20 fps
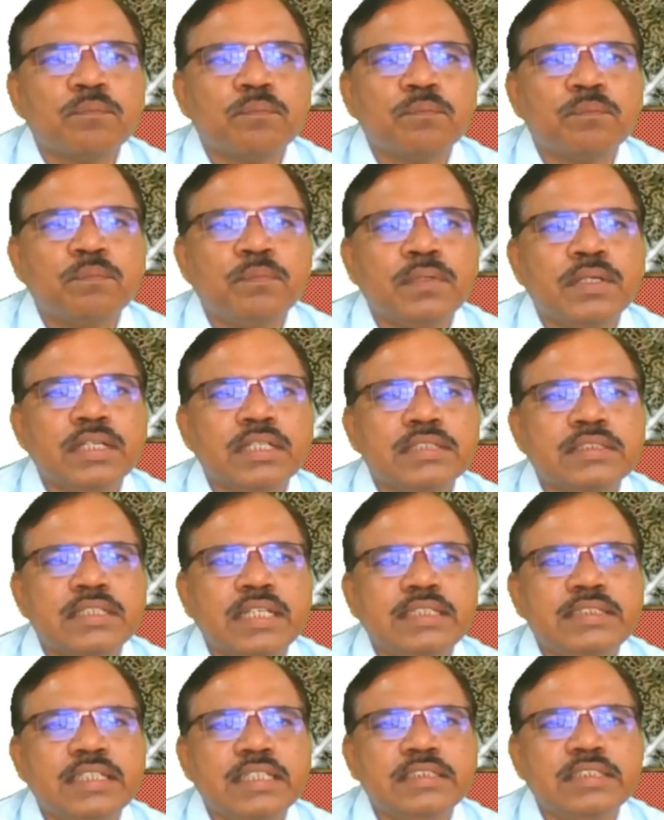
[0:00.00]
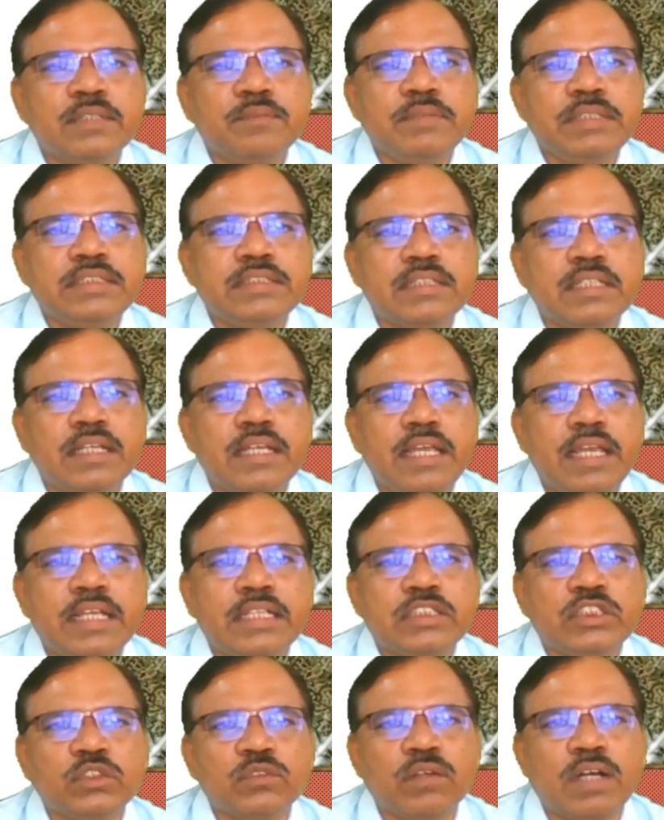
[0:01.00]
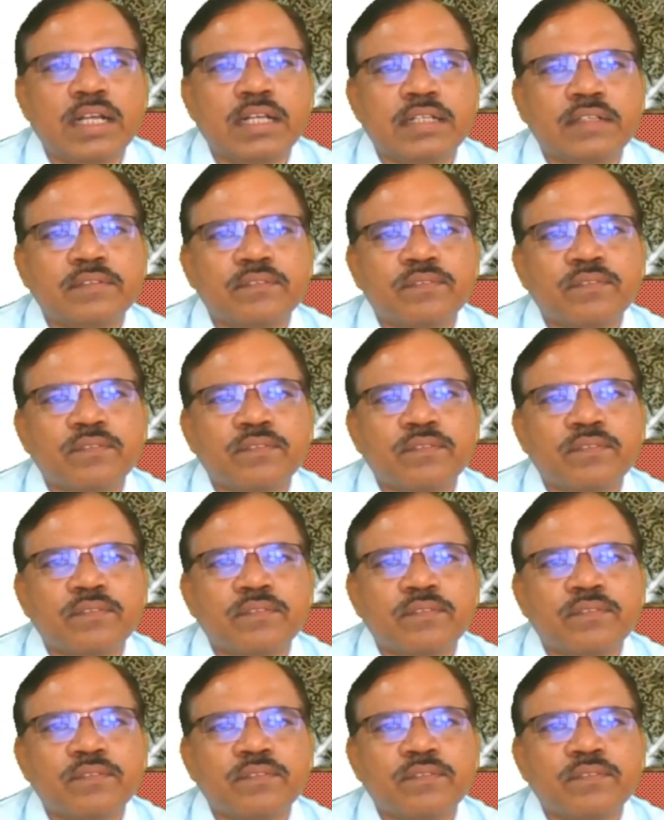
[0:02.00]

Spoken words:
first SHM is x1,